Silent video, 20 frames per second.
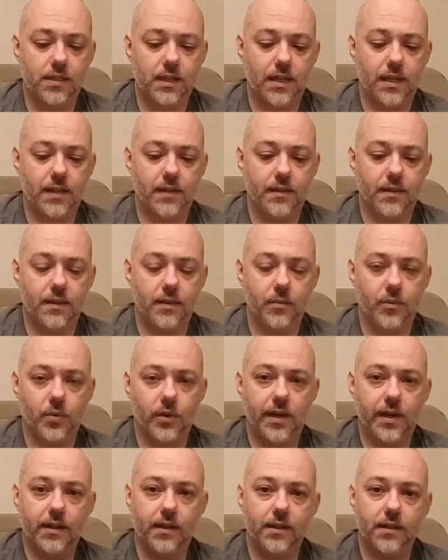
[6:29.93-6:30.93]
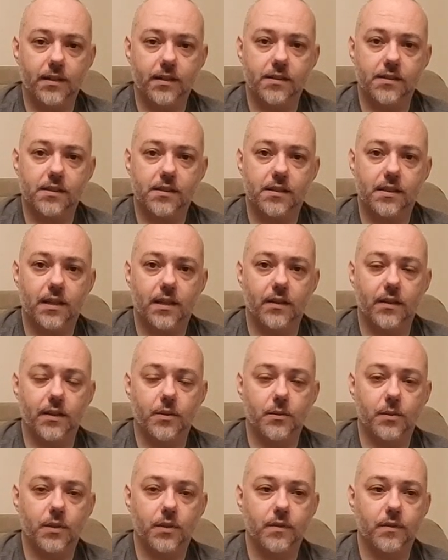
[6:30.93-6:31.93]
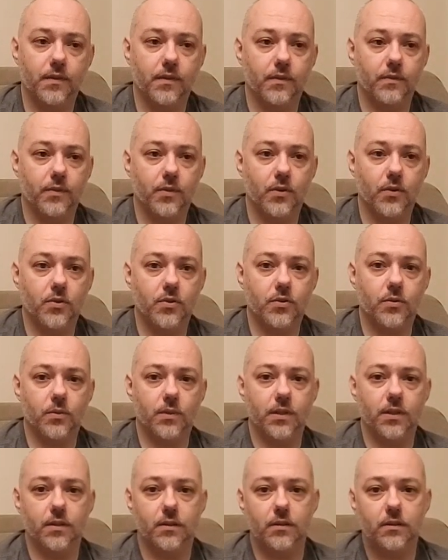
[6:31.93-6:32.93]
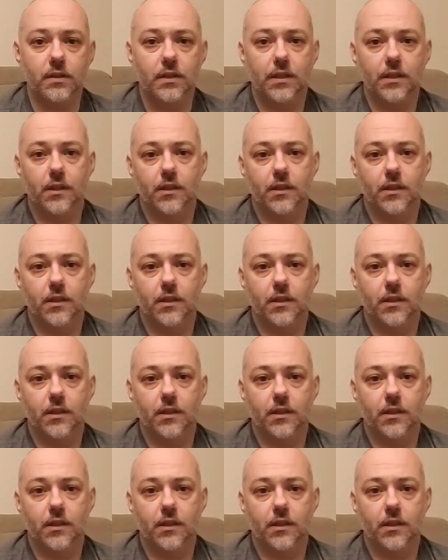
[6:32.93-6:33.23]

I think Brandon is telling one of the first real